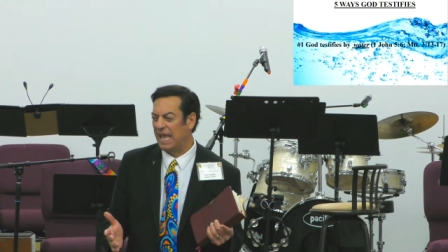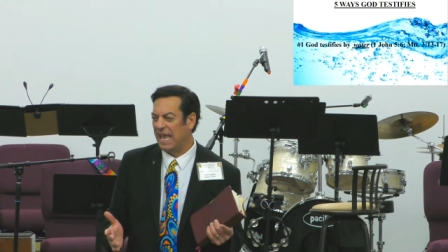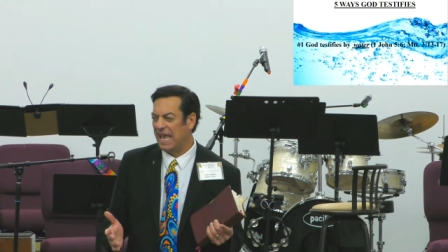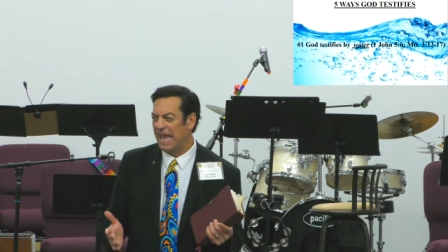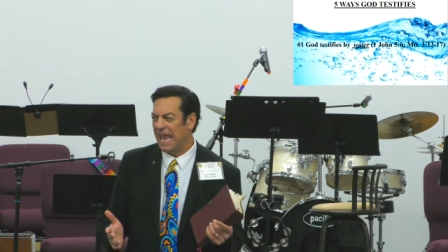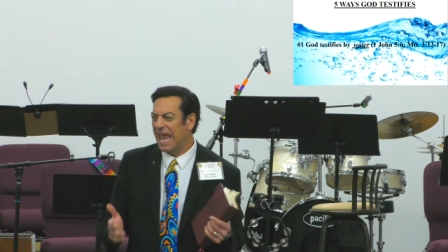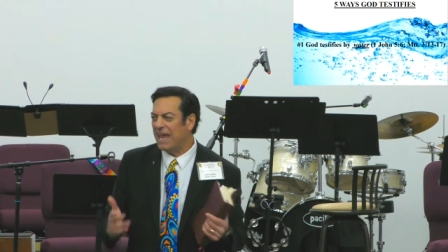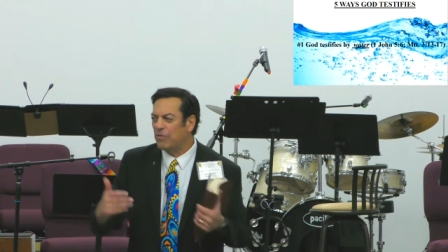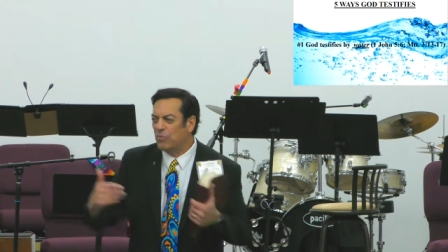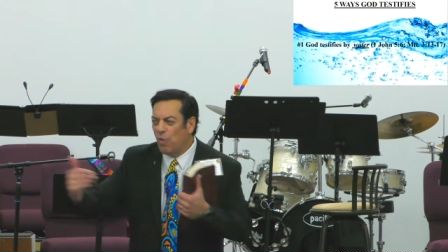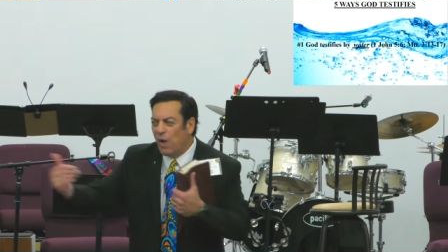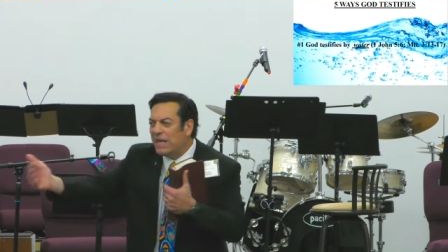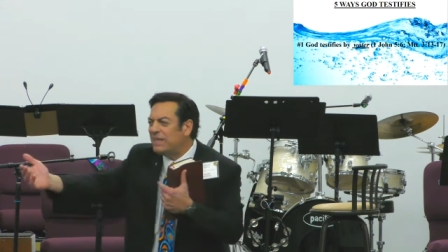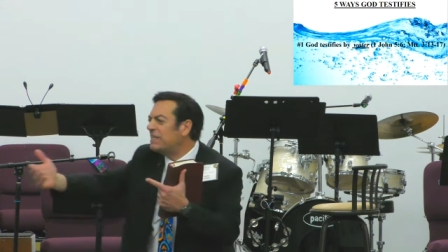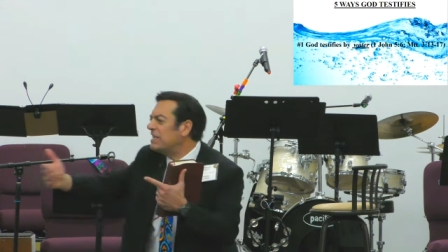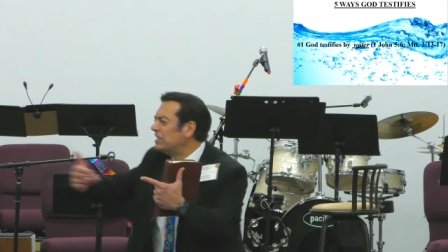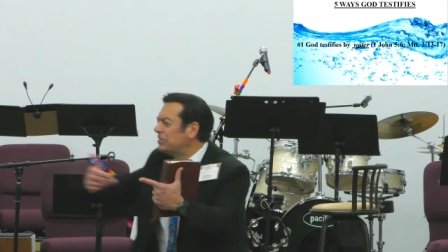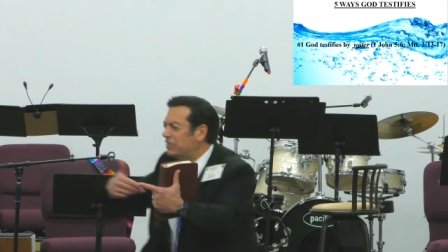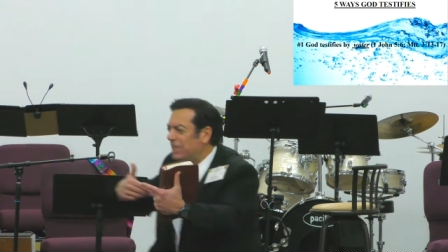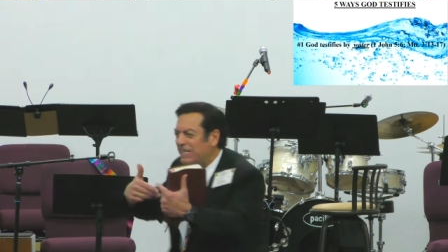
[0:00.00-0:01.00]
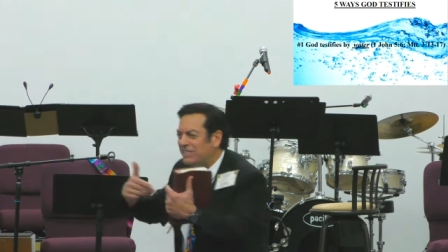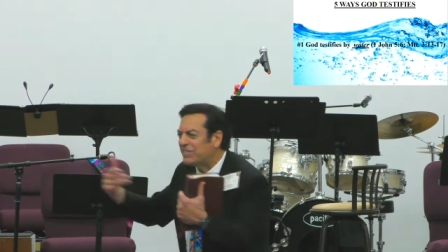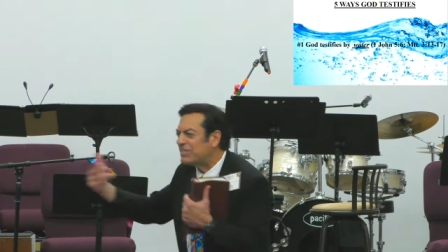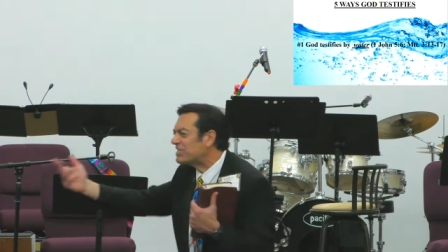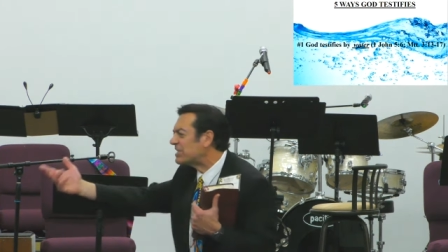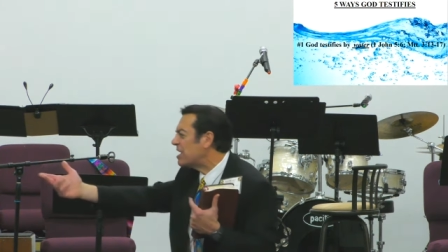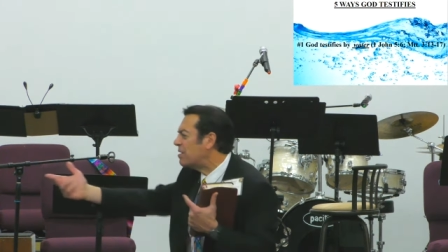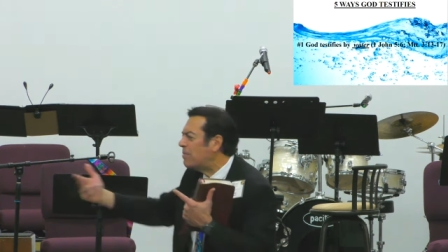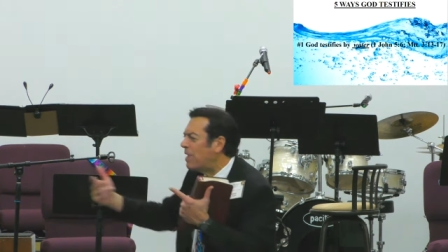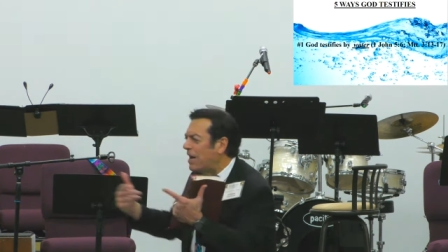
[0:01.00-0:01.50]
And when did Jesus
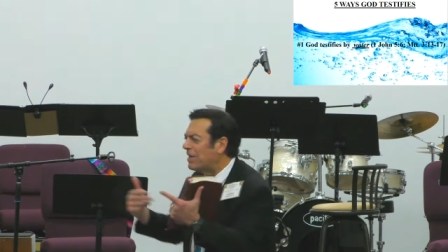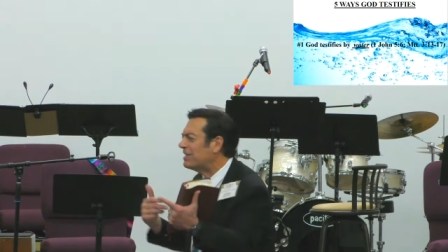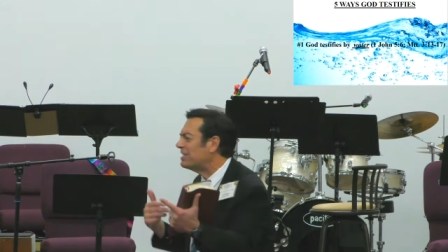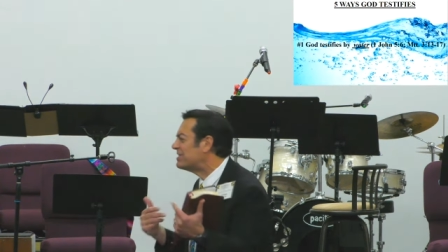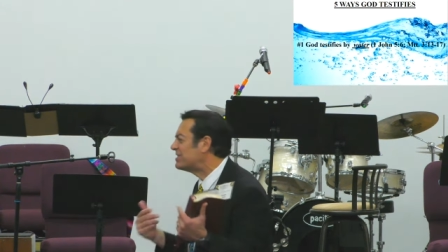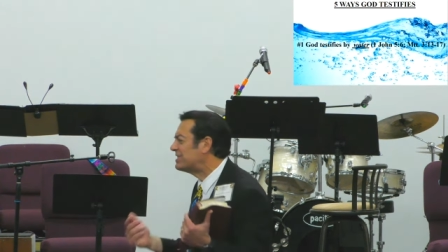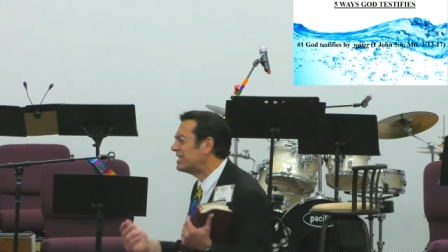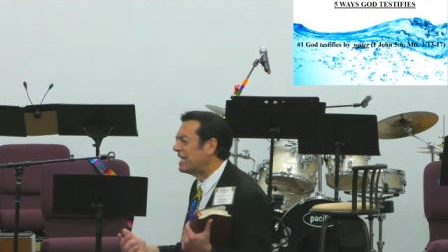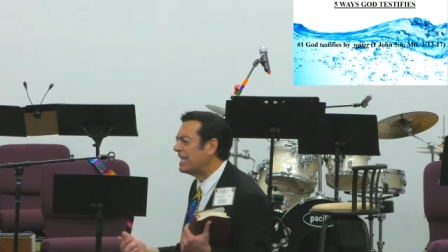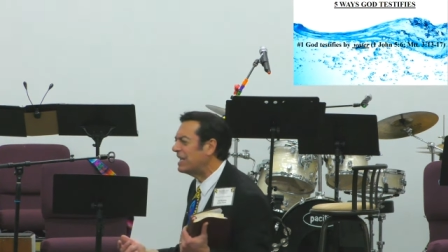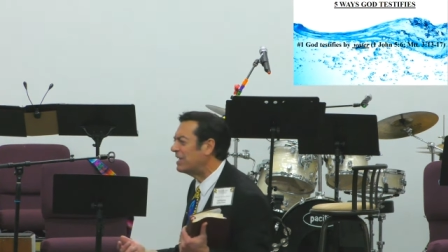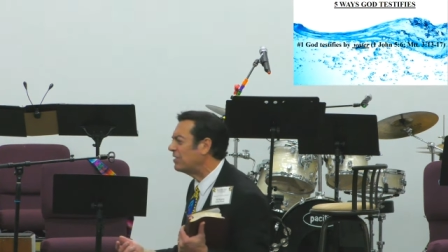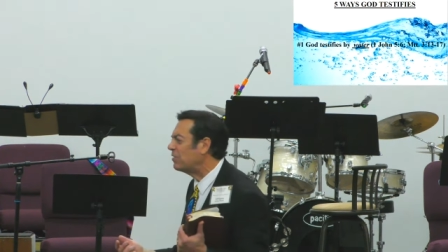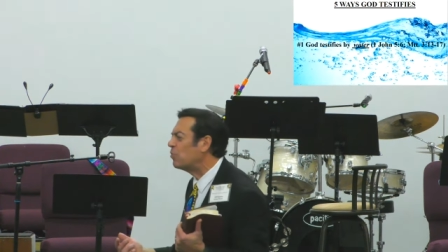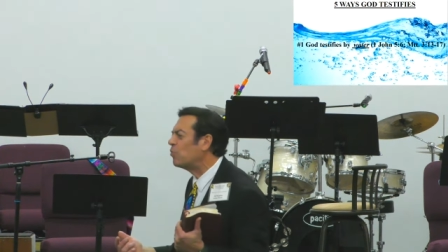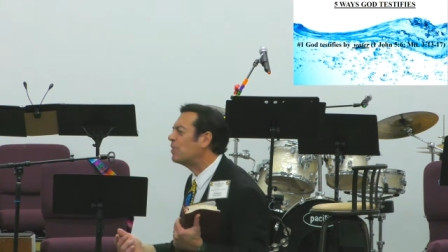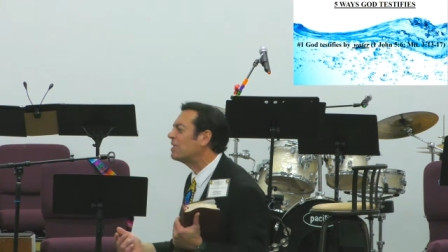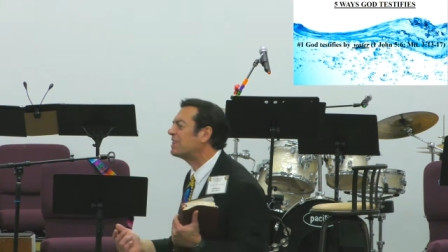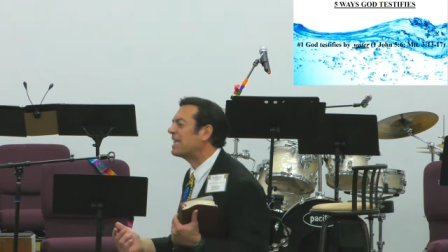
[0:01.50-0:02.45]
come on the scene with